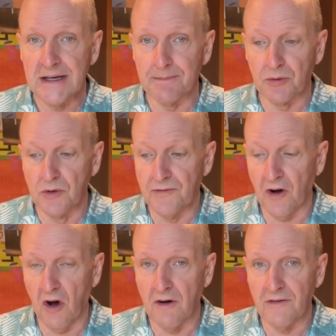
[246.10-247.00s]
proof
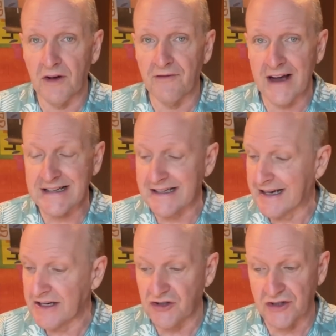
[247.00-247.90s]
of
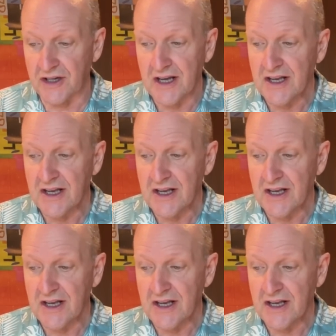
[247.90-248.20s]
vaccination.